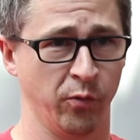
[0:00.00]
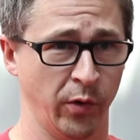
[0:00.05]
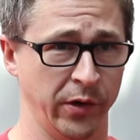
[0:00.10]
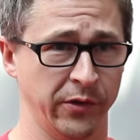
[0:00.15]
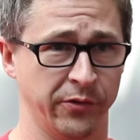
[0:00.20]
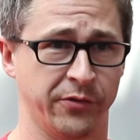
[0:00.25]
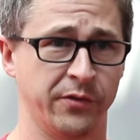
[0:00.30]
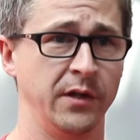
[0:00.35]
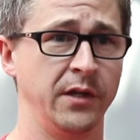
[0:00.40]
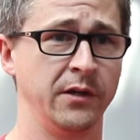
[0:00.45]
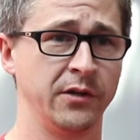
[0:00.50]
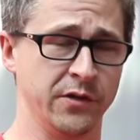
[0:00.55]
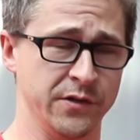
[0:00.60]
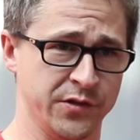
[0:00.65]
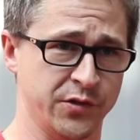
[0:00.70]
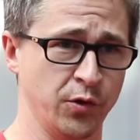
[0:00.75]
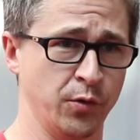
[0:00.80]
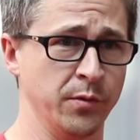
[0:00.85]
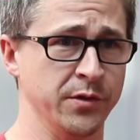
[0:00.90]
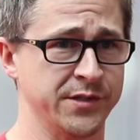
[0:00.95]
with
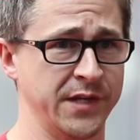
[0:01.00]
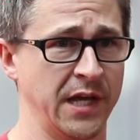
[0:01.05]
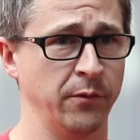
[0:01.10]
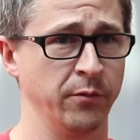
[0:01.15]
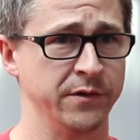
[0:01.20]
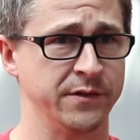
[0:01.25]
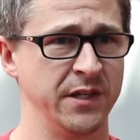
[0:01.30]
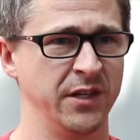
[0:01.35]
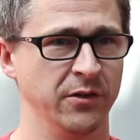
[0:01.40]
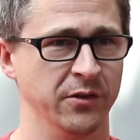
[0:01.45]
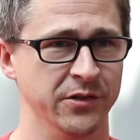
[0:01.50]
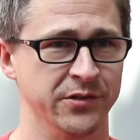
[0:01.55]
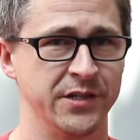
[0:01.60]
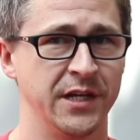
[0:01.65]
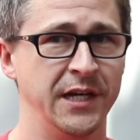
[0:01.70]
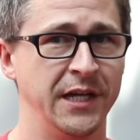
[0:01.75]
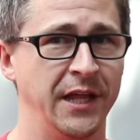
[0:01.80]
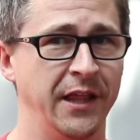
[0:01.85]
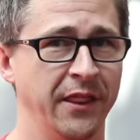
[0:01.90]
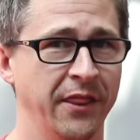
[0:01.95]
consumers and with dealers,
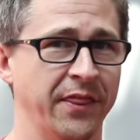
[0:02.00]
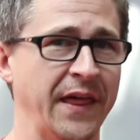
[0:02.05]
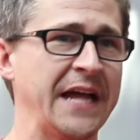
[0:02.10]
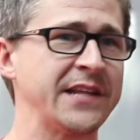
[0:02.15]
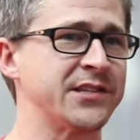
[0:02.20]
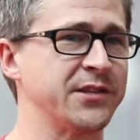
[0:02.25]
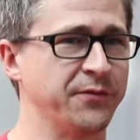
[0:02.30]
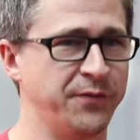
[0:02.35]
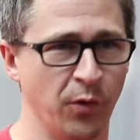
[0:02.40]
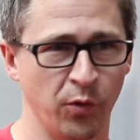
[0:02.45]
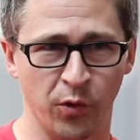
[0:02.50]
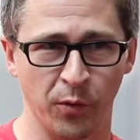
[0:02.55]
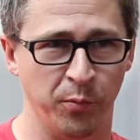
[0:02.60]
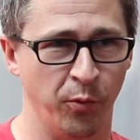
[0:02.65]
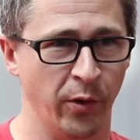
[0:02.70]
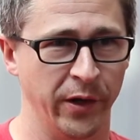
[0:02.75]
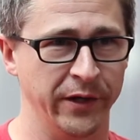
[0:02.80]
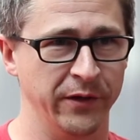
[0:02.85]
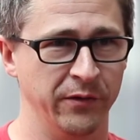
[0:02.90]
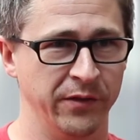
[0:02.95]
that's the focal
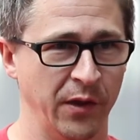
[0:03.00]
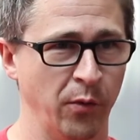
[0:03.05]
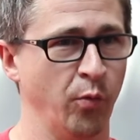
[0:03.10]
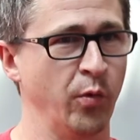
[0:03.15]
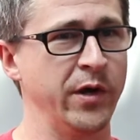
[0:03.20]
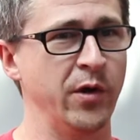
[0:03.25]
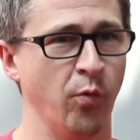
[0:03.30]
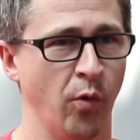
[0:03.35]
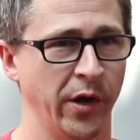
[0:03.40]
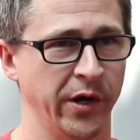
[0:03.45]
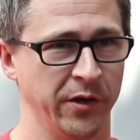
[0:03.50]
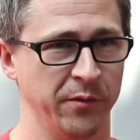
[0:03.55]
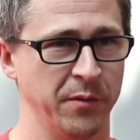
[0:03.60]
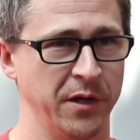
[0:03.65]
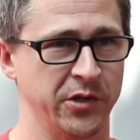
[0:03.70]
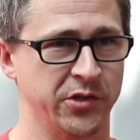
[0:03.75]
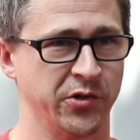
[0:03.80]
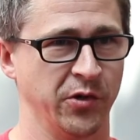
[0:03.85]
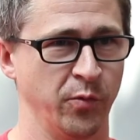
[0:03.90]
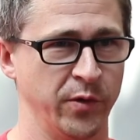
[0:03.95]
point that we wanted to
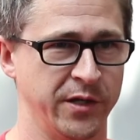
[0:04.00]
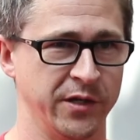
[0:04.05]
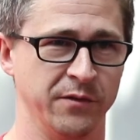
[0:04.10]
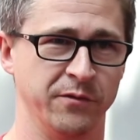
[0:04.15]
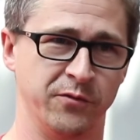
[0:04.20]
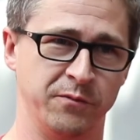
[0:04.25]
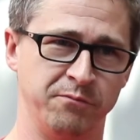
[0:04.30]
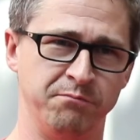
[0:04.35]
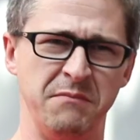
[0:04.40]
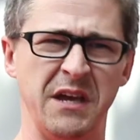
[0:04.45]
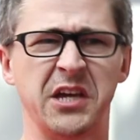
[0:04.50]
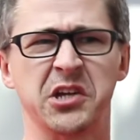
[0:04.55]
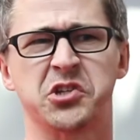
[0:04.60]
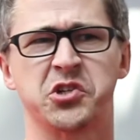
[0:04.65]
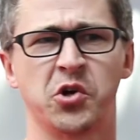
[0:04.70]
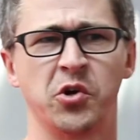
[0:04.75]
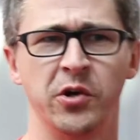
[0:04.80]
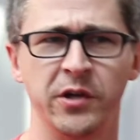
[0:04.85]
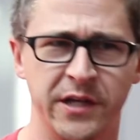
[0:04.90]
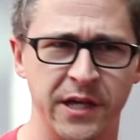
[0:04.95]
make sure we could make a
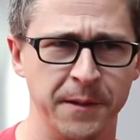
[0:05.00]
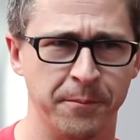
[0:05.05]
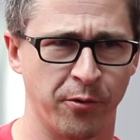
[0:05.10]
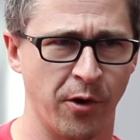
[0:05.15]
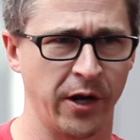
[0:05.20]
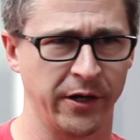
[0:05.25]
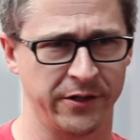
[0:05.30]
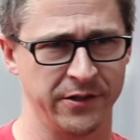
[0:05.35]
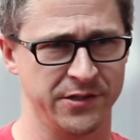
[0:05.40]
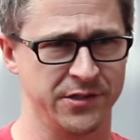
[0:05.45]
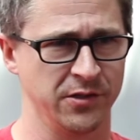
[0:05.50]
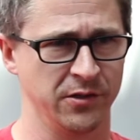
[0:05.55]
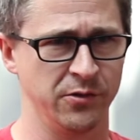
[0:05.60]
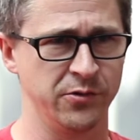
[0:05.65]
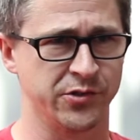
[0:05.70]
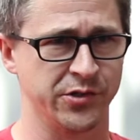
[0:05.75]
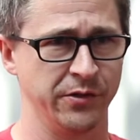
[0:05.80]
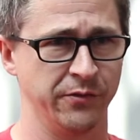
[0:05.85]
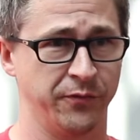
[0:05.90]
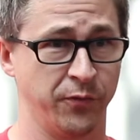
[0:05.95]
turnkey product and
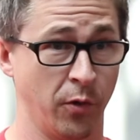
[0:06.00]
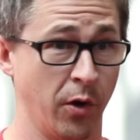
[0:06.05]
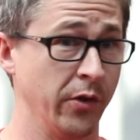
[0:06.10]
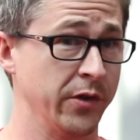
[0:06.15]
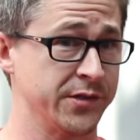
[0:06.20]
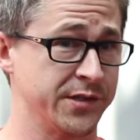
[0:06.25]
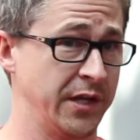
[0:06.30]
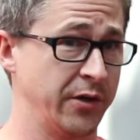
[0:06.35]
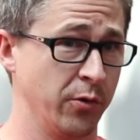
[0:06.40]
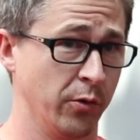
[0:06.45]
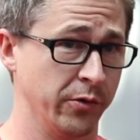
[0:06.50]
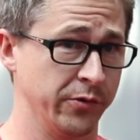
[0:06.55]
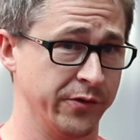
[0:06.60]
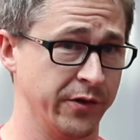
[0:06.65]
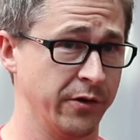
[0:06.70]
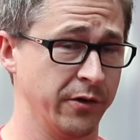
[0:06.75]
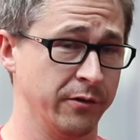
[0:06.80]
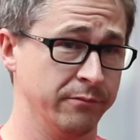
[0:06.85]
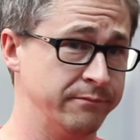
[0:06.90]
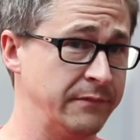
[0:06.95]
solution for all the stakeholders
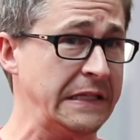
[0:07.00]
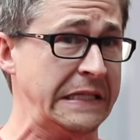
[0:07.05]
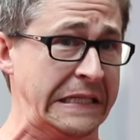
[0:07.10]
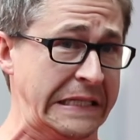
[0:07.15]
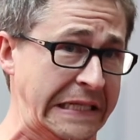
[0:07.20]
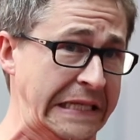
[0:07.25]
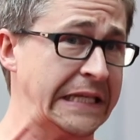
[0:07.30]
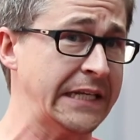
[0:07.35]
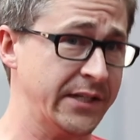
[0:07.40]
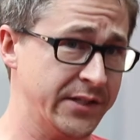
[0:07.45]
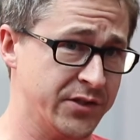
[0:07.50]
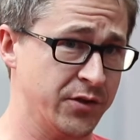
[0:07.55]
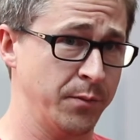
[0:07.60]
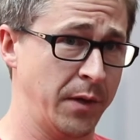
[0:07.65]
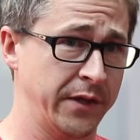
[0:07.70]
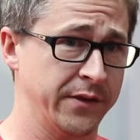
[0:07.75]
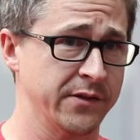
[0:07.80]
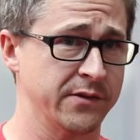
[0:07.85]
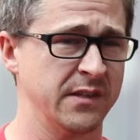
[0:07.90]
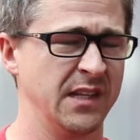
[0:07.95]
that are needed to
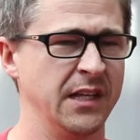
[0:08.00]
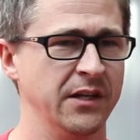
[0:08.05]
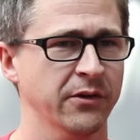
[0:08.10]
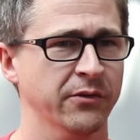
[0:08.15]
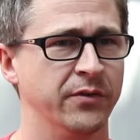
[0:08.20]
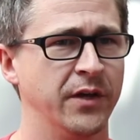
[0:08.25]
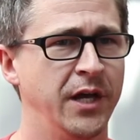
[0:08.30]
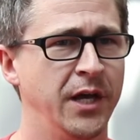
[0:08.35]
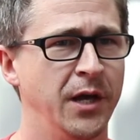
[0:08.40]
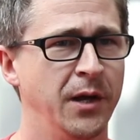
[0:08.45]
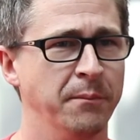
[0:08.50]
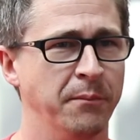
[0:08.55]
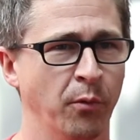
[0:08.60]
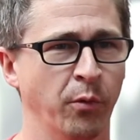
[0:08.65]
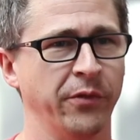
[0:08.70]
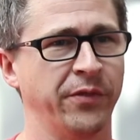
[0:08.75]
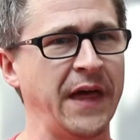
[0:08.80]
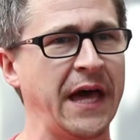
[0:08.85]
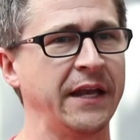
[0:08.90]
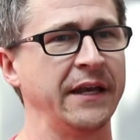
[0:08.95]
make this live. But
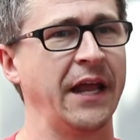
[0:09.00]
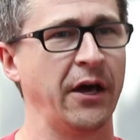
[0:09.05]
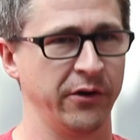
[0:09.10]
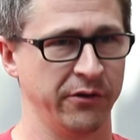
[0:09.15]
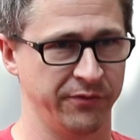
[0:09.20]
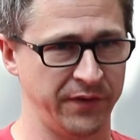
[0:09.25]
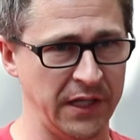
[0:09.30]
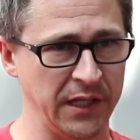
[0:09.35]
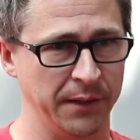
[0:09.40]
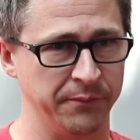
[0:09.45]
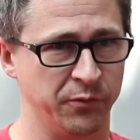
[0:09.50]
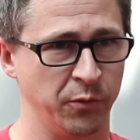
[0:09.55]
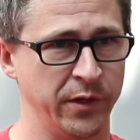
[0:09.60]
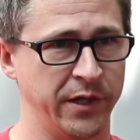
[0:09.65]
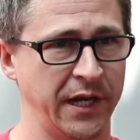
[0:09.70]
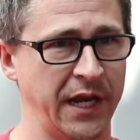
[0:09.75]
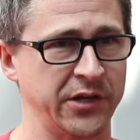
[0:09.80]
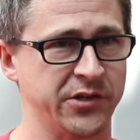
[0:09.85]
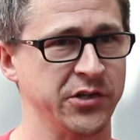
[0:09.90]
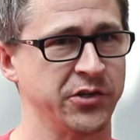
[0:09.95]
with that now developed, we
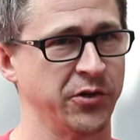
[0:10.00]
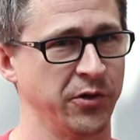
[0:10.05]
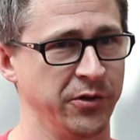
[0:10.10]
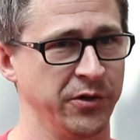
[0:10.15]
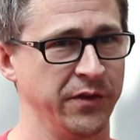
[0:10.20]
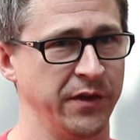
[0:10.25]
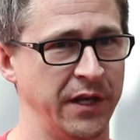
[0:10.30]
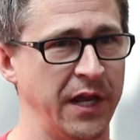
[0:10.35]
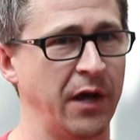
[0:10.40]
can actually turn to the